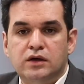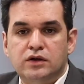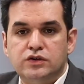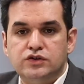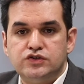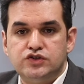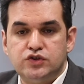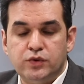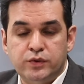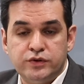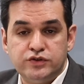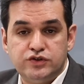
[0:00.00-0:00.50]

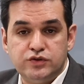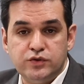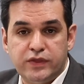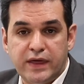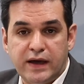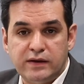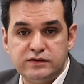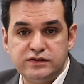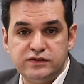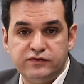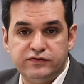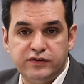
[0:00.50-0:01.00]
So in
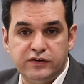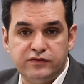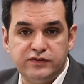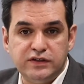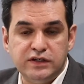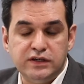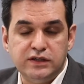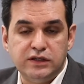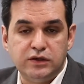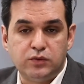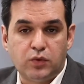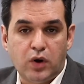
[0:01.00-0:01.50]

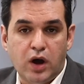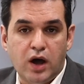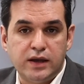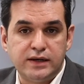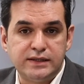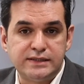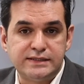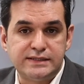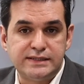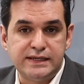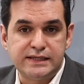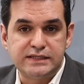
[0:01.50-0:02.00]
2015, Iran
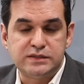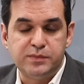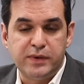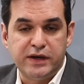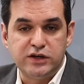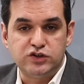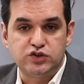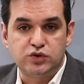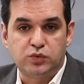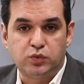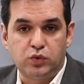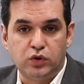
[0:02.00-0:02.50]
and 6
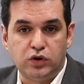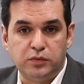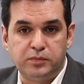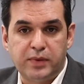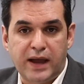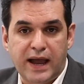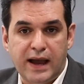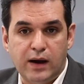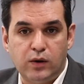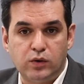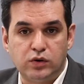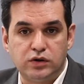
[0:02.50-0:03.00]
major world
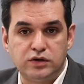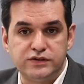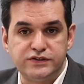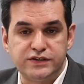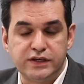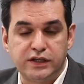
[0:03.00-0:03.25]
powers,